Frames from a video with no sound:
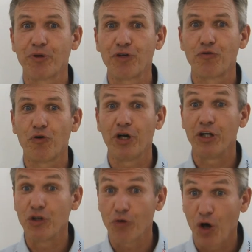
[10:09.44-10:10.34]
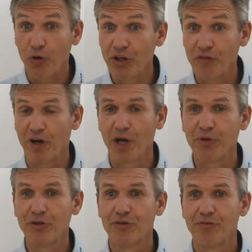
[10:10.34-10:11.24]
24 in your own
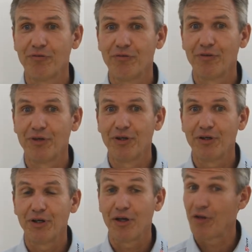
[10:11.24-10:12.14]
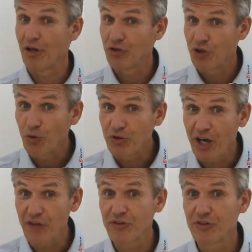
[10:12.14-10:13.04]
environment? Then don't
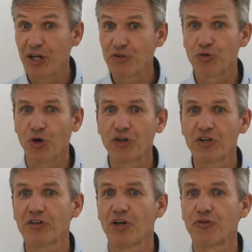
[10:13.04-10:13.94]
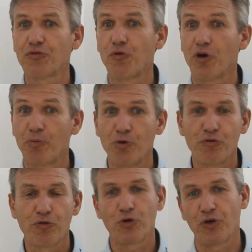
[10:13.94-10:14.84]
hesitate to contact us for a
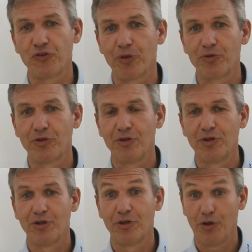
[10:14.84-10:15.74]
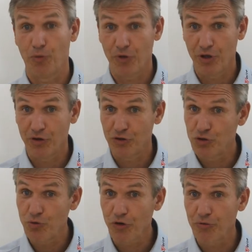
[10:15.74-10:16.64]
proof of concept. Within
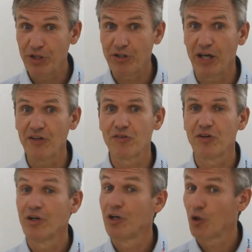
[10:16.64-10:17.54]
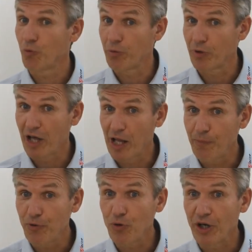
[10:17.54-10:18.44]
2 or 3 days, we will
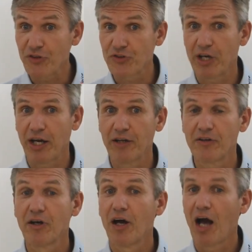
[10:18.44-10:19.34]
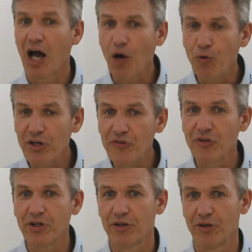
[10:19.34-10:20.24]
help you understand how
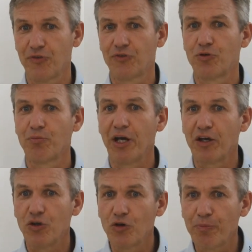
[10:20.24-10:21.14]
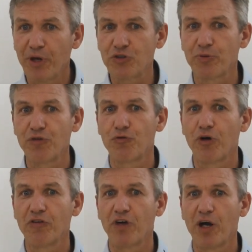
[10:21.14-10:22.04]
easy it is to make your
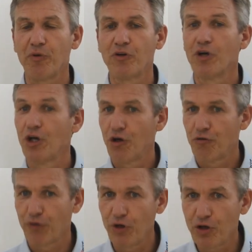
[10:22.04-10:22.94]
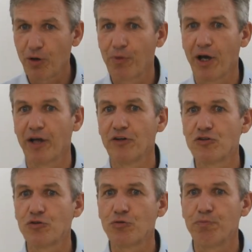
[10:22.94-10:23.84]
BASE24 environment fully
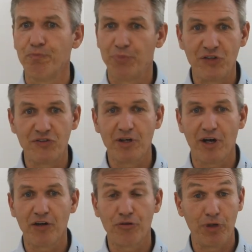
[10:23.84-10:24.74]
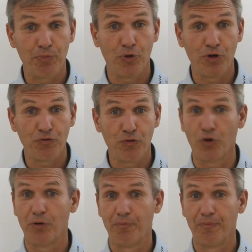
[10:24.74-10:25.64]
compliant to PCI
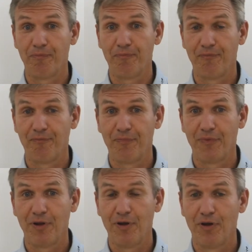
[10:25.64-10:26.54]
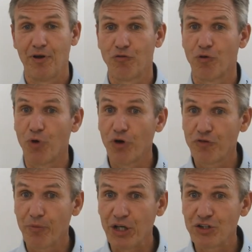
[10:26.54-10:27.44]
3.4. For more
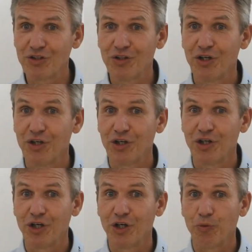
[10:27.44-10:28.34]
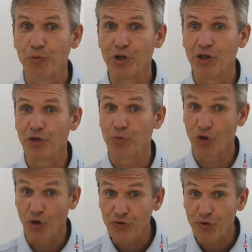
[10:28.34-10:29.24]
information, we
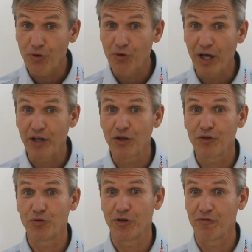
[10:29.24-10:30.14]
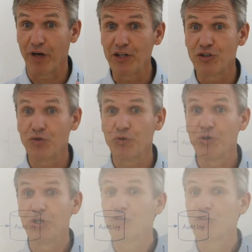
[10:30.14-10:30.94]
would also like to invite you